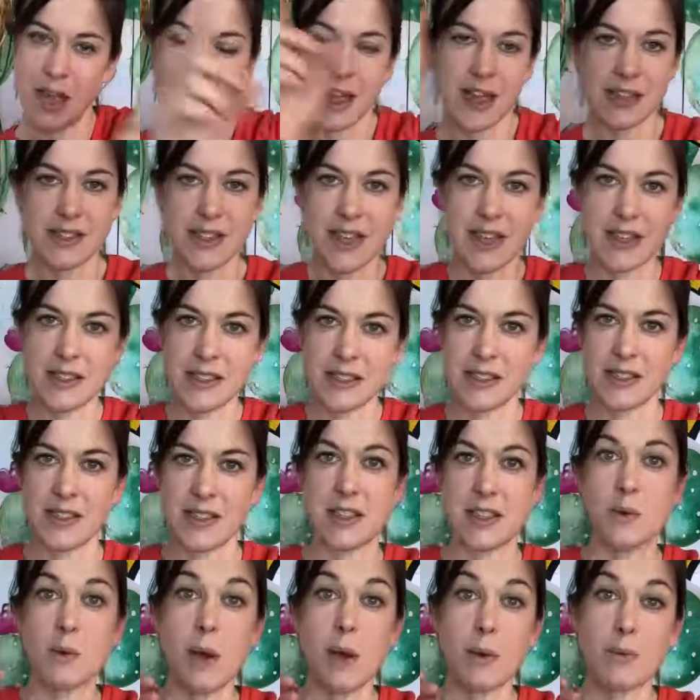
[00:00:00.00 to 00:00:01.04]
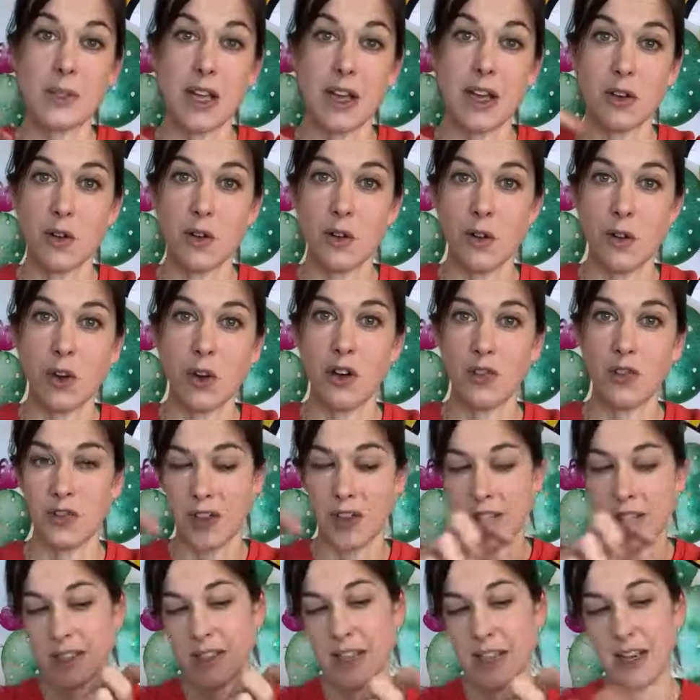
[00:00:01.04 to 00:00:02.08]
it takes you to this website called
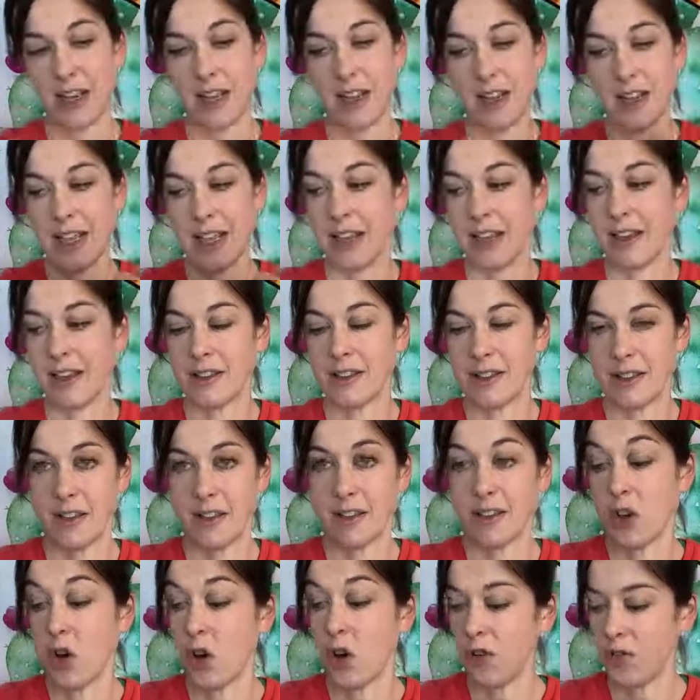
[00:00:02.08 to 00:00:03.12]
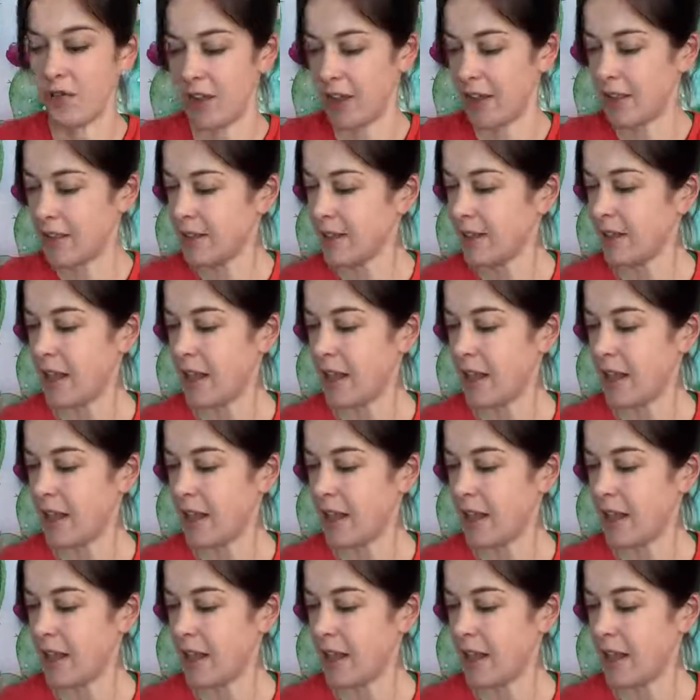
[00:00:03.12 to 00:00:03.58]
Coffee. There's a little link to Coffee.